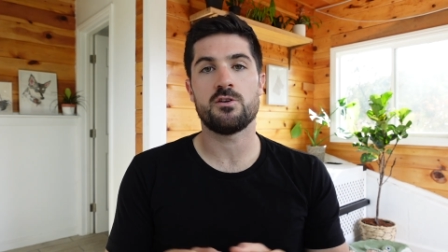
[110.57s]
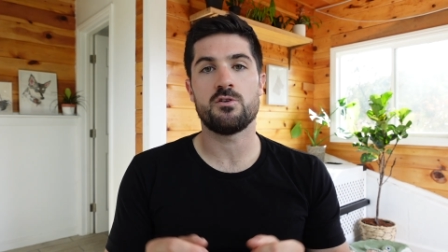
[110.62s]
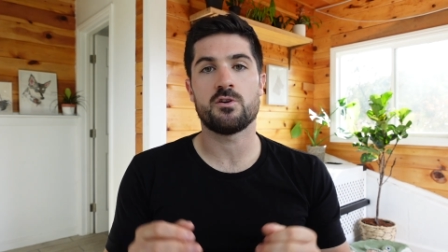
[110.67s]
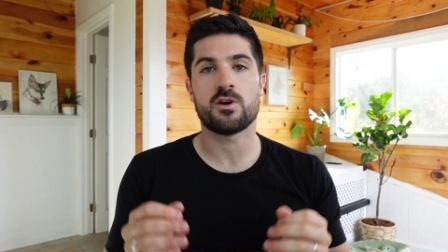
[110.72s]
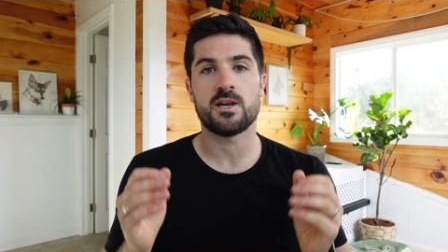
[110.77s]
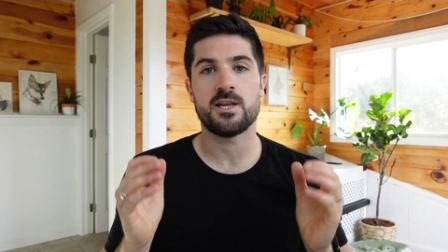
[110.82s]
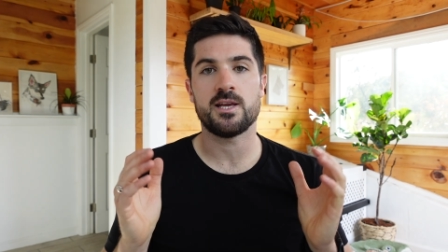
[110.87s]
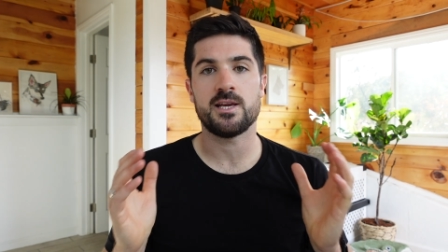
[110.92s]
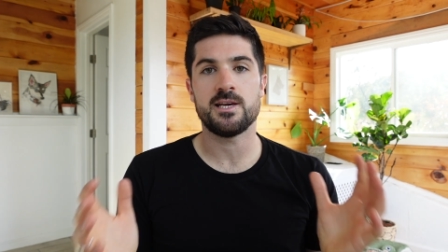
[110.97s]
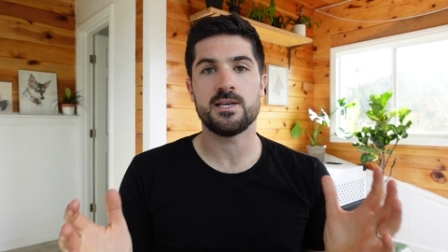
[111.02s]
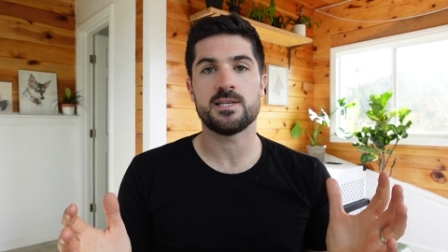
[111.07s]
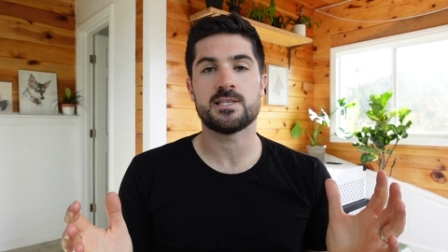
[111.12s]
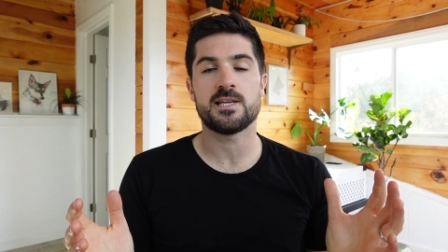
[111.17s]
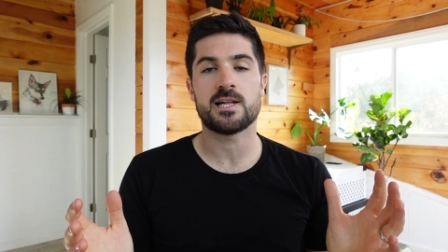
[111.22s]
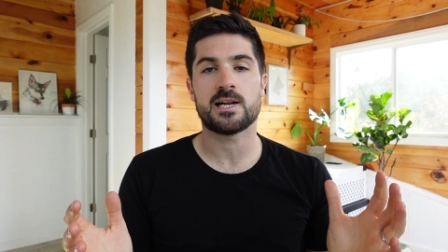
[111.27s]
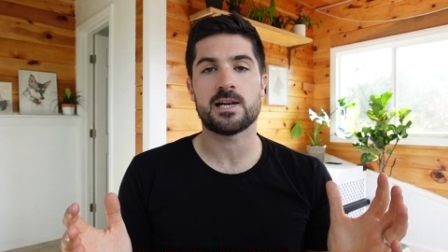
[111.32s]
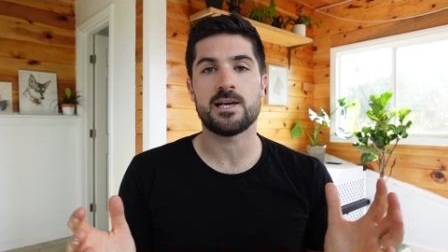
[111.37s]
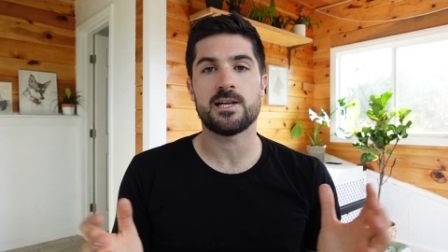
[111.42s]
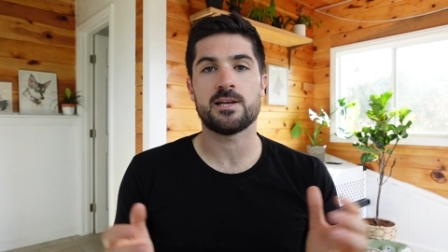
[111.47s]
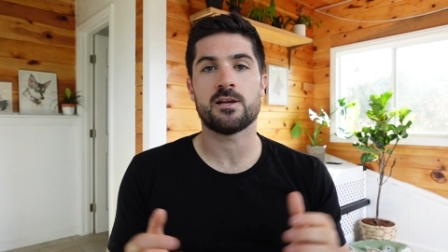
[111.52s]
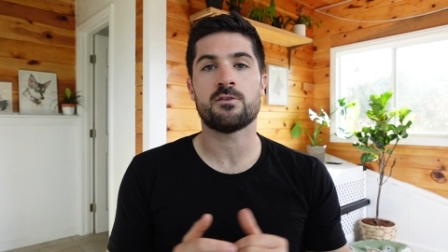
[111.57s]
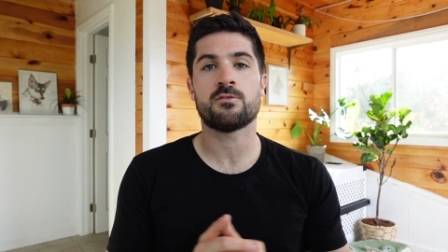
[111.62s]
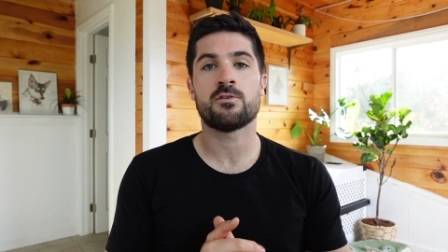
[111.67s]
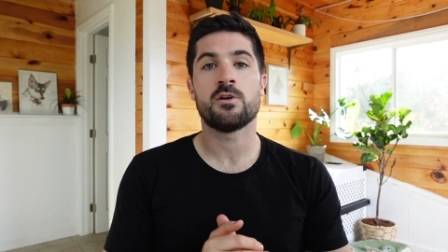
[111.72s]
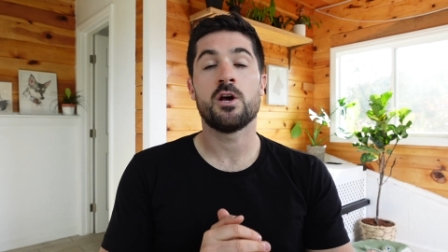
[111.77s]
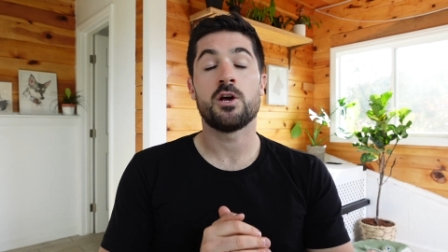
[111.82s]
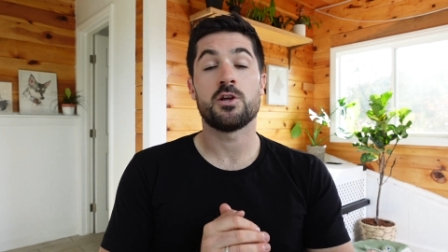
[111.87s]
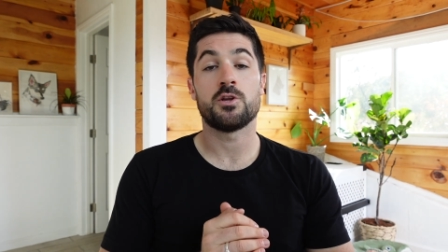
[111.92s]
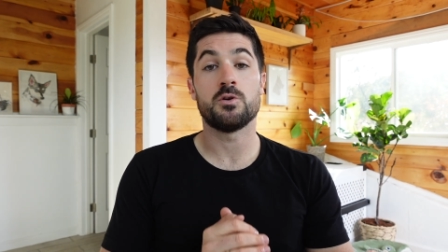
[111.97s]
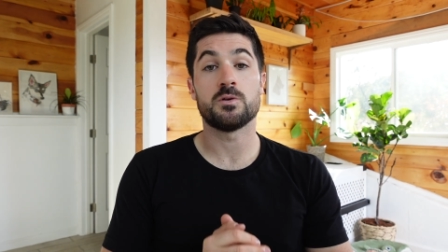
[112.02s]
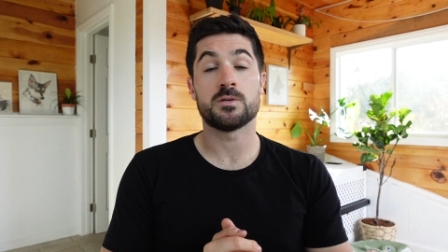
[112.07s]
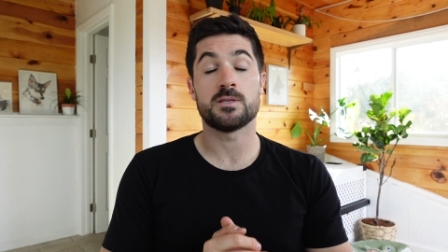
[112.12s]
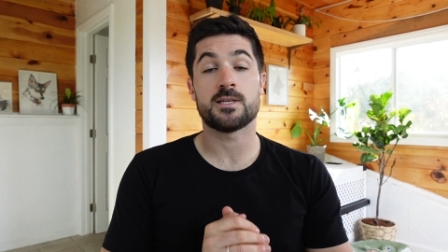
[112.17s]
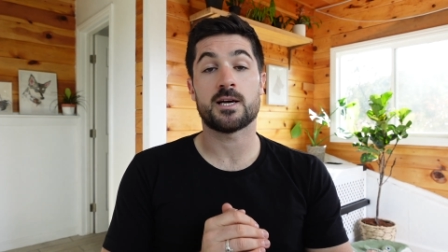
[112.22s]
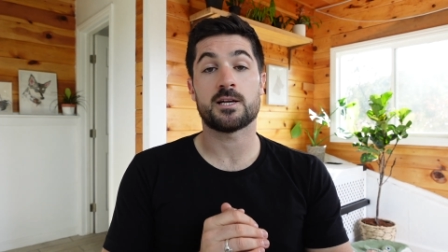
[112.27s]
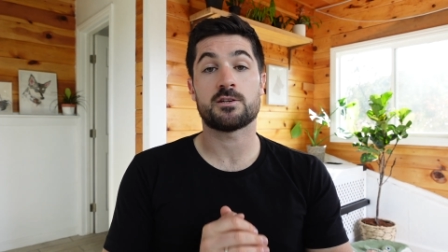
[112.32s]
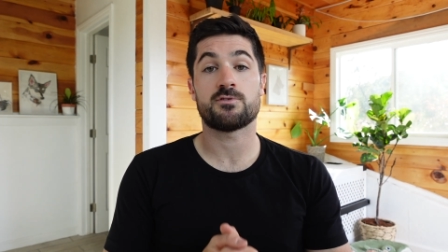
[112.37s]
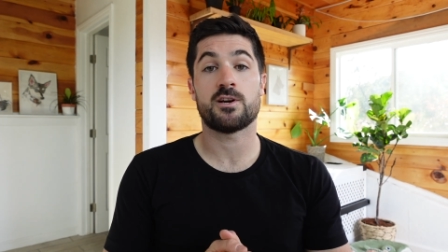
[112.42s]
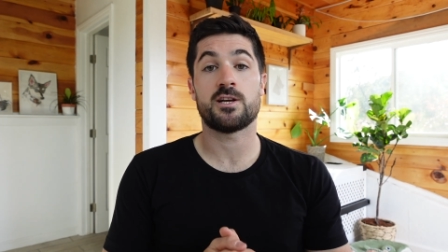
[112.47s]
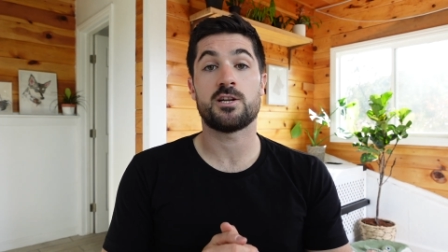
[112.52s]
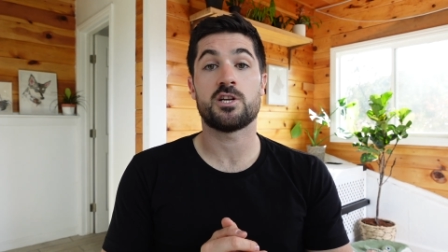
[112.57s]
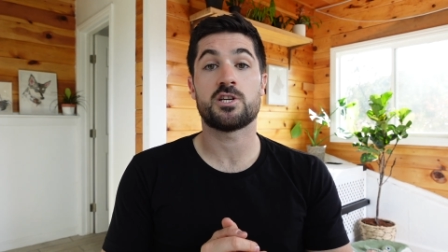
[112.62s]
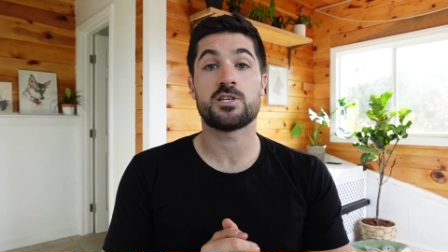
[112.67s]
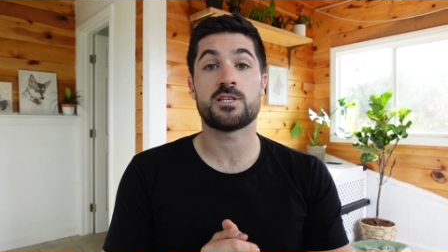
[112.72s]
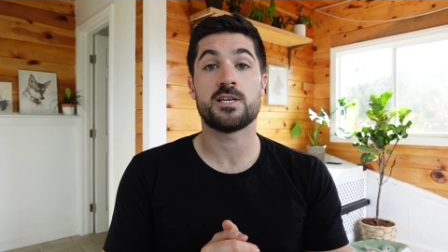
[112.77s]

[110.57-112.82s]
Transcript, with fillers: you can easily clean it using that drainage